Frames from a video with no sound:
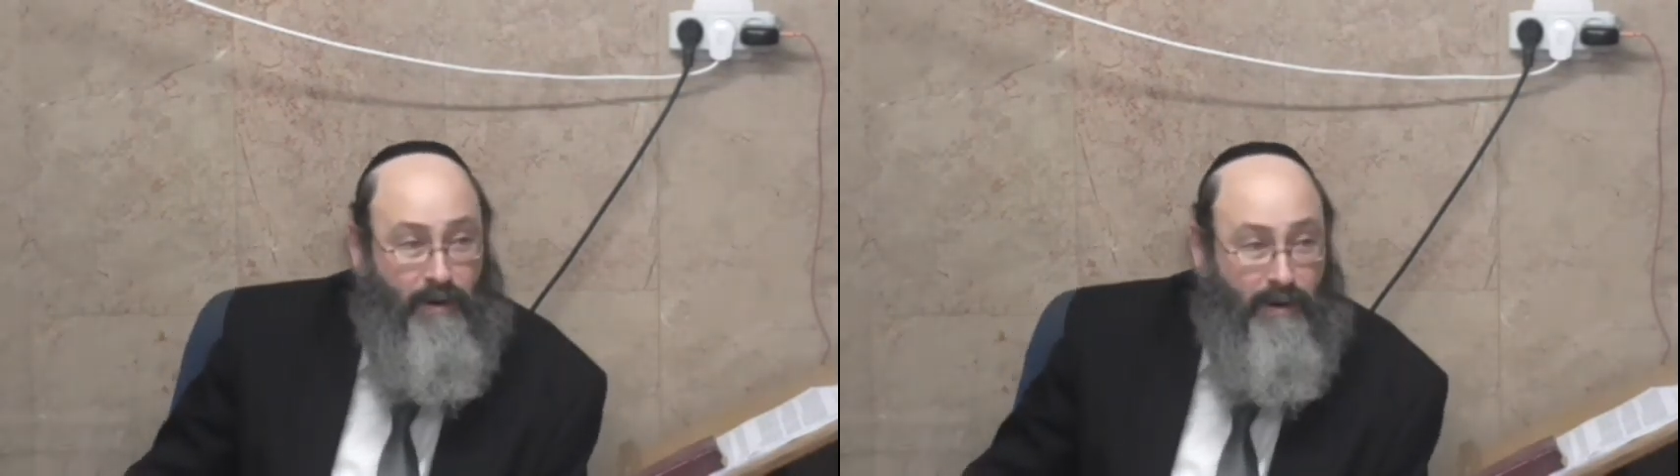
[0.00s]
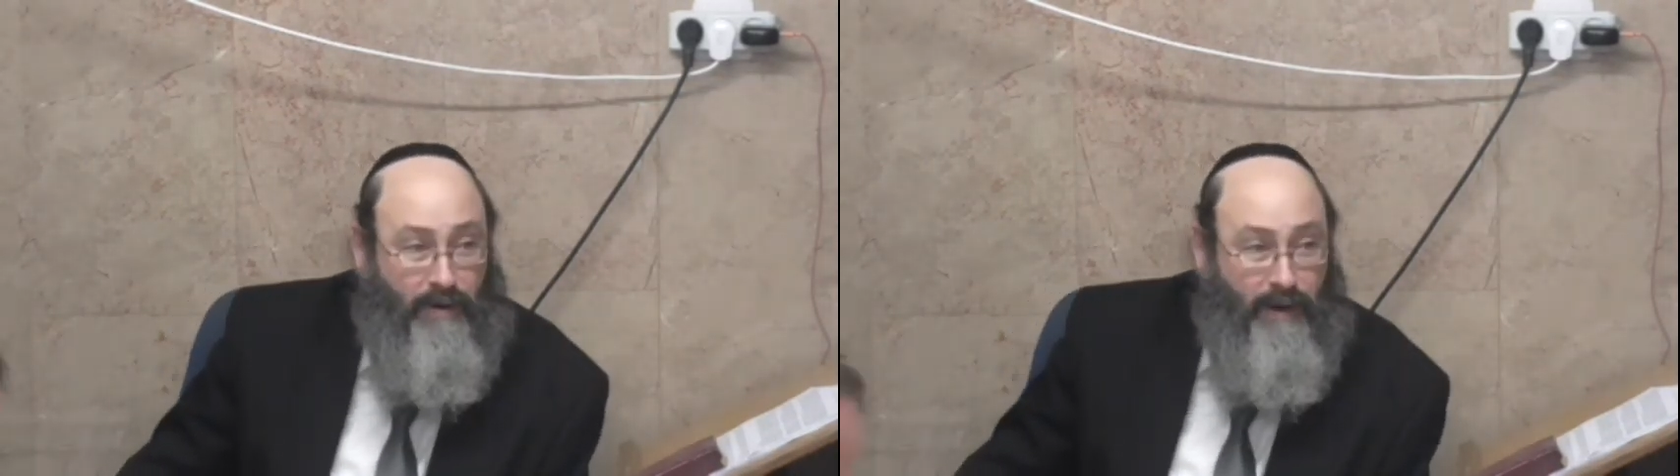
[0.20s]

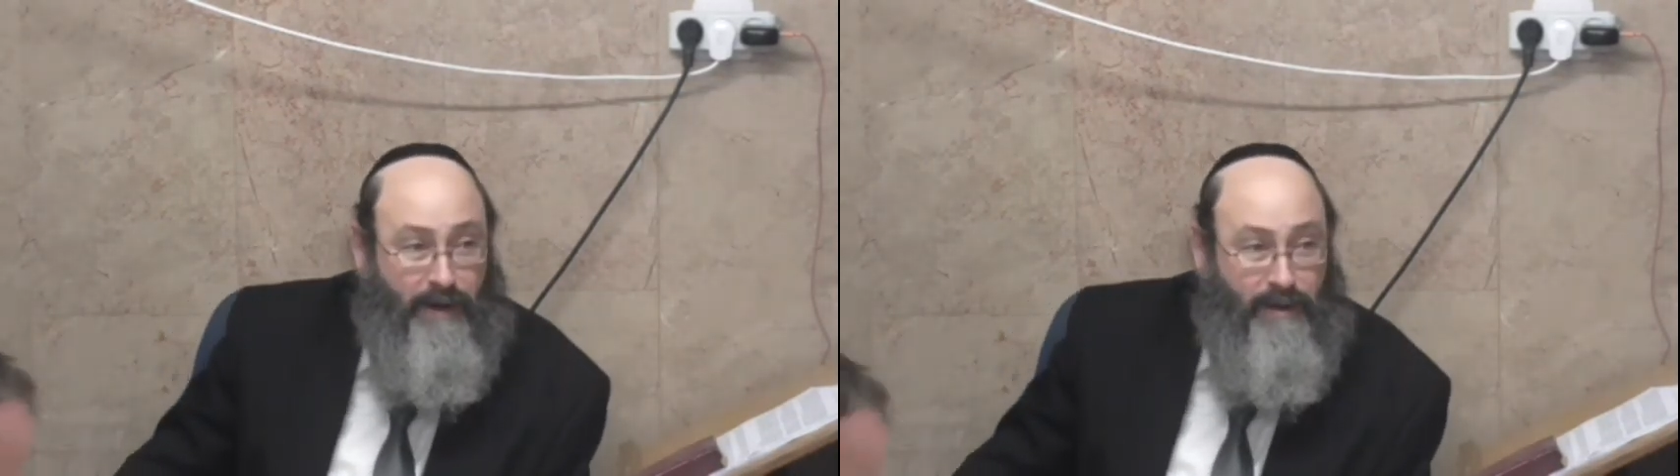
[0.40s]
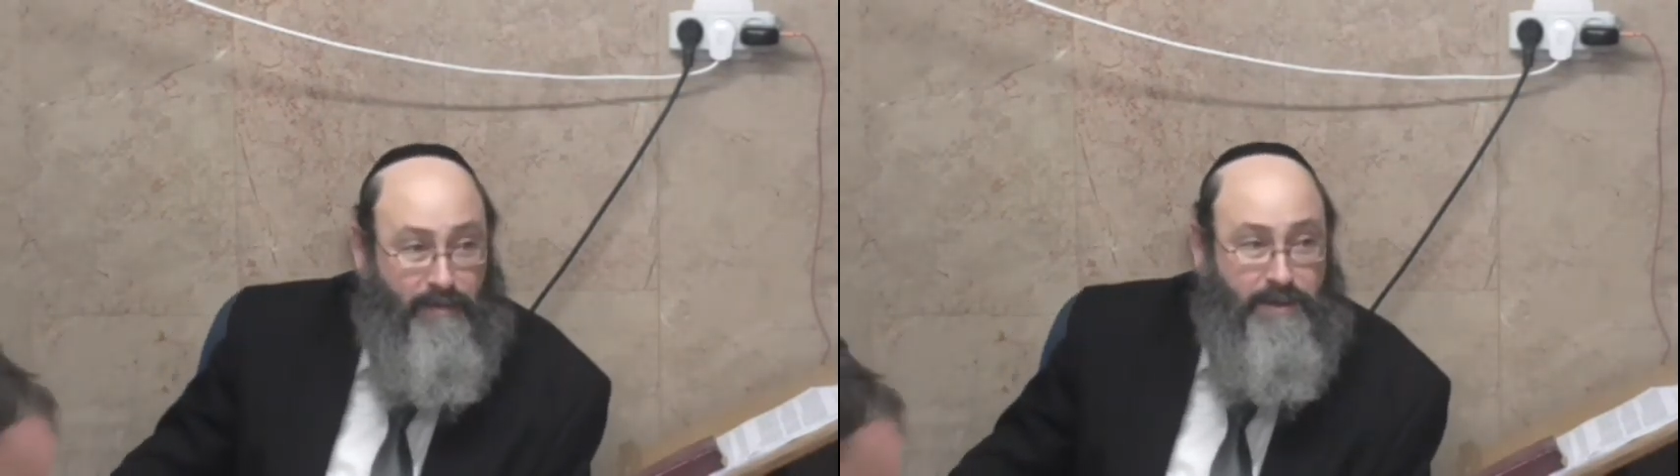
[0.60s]
around
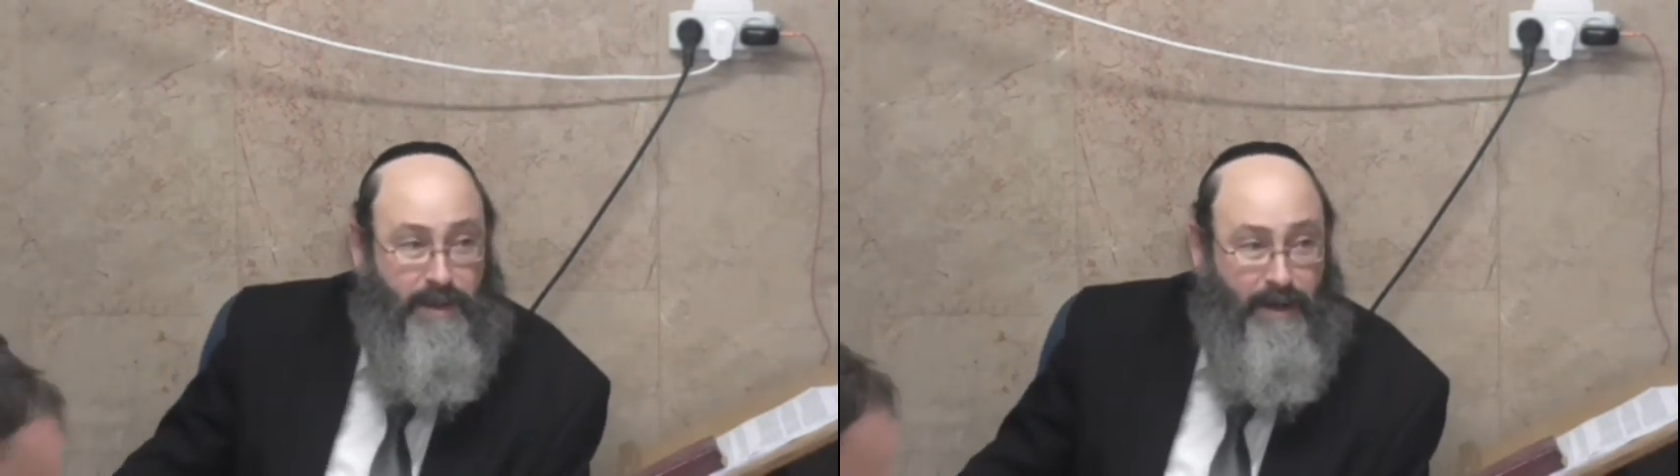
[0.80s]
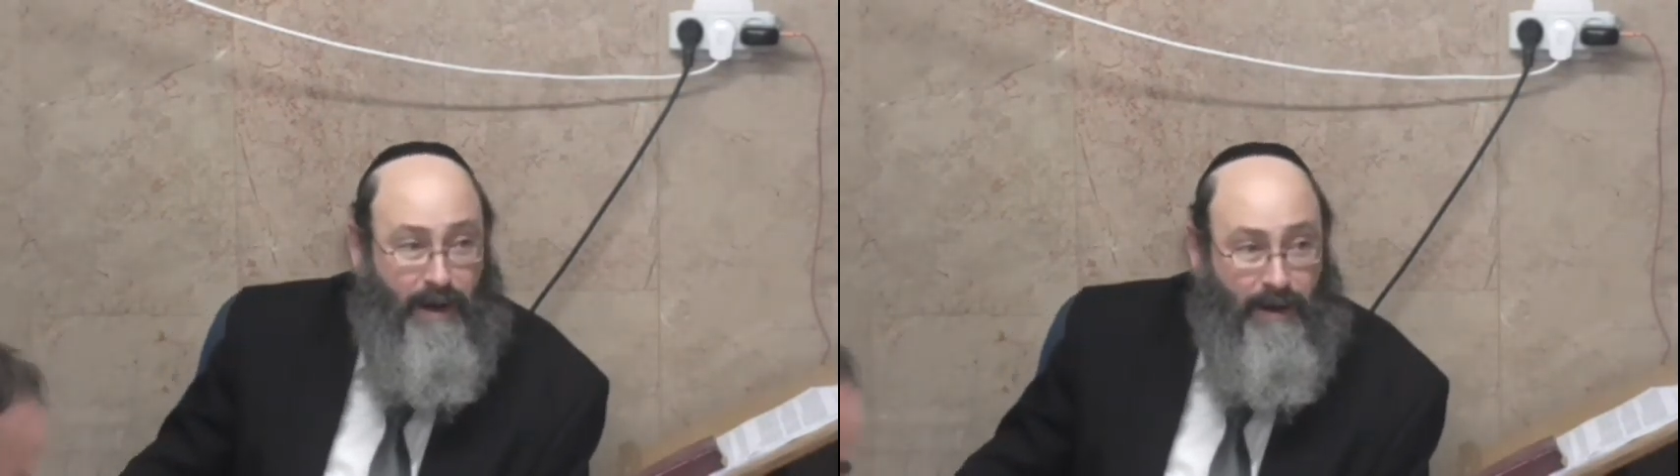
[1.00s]
collecting and
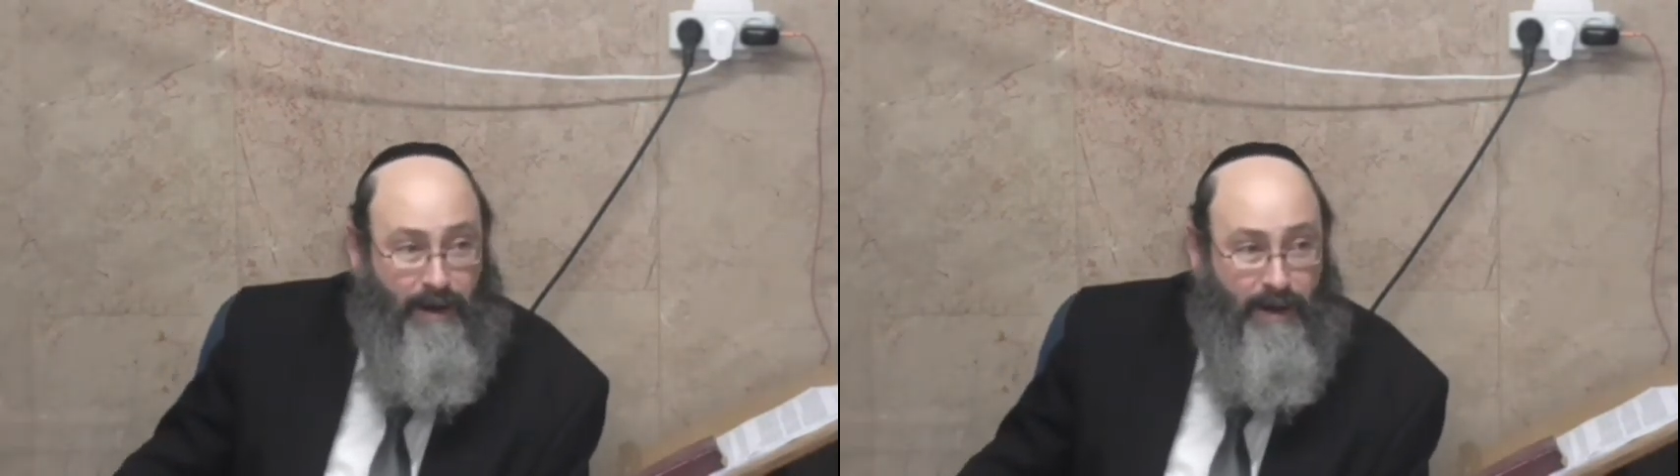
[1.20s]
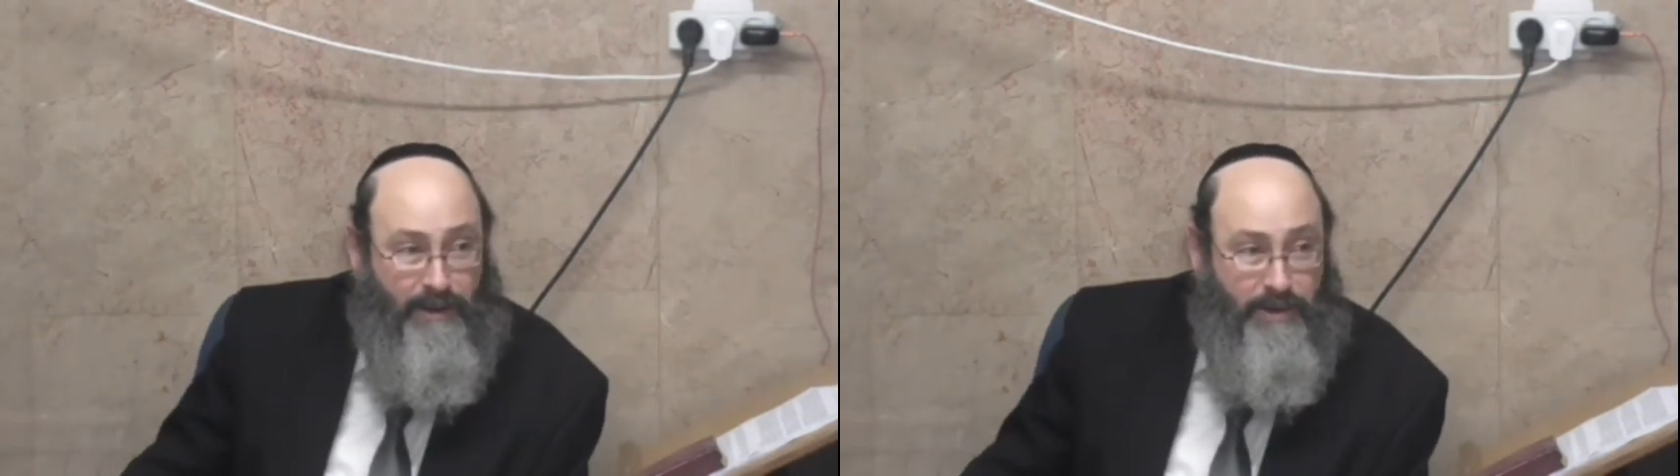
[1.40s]
saying, yeah,
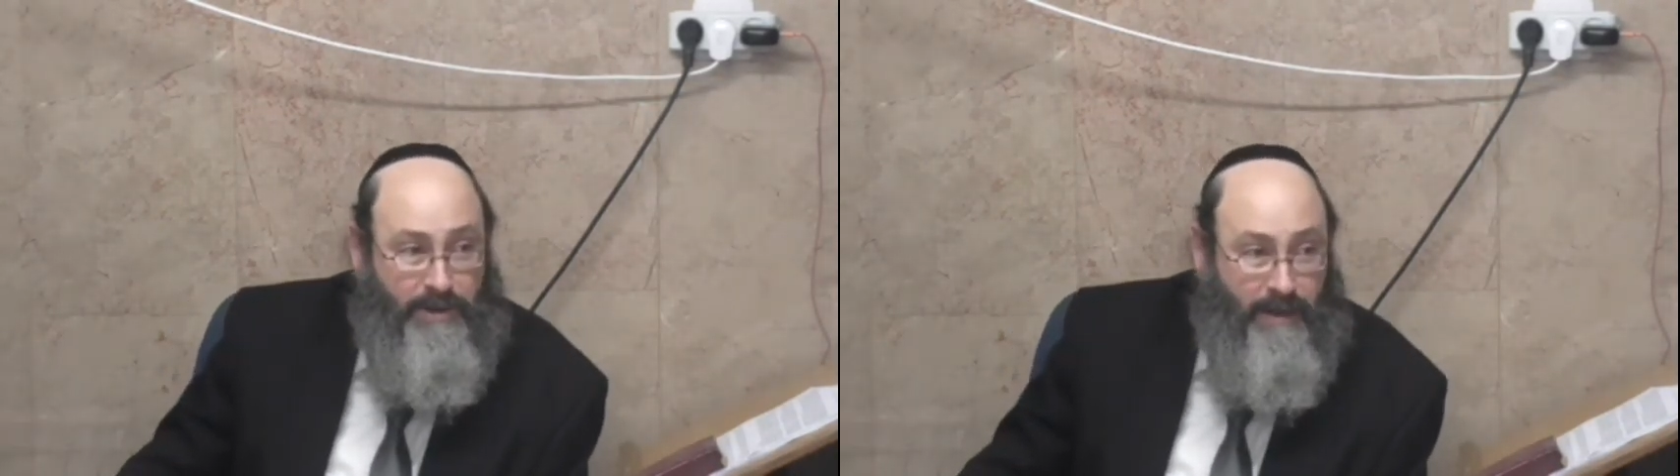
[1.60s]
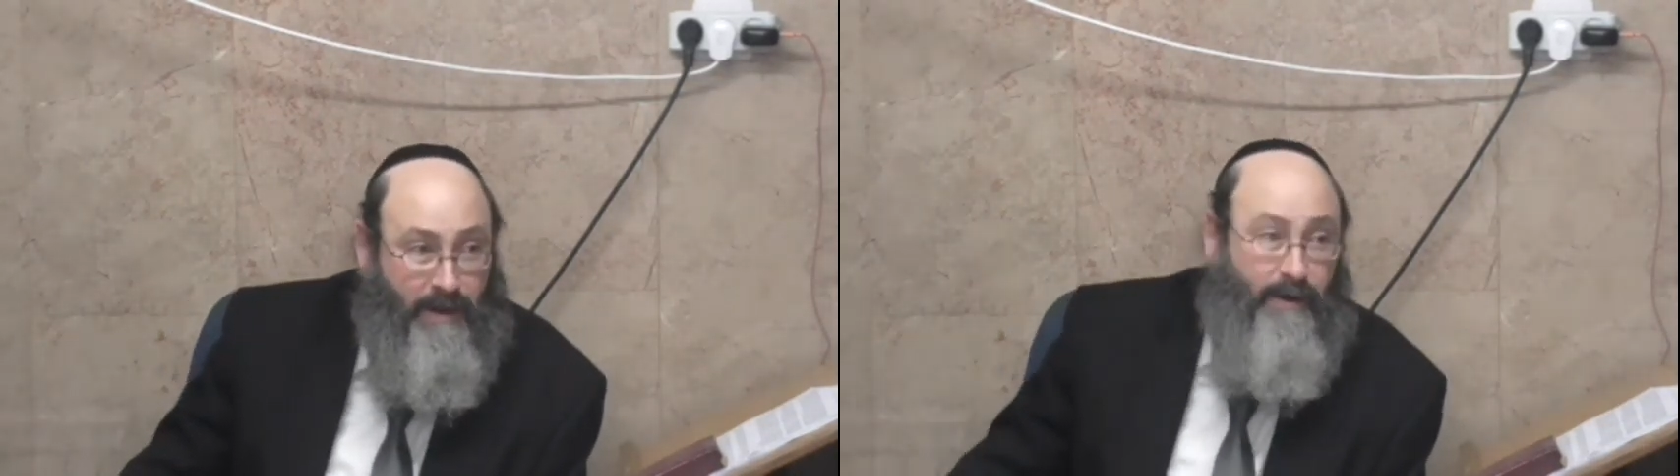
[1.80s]
you can't
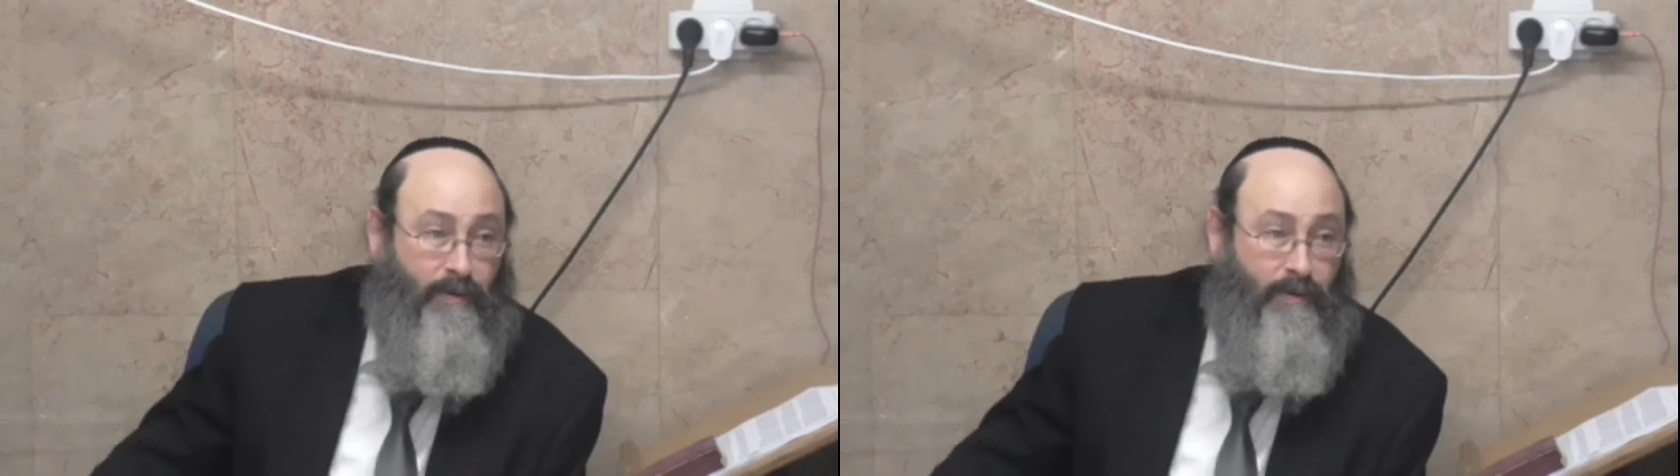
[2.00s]
just say,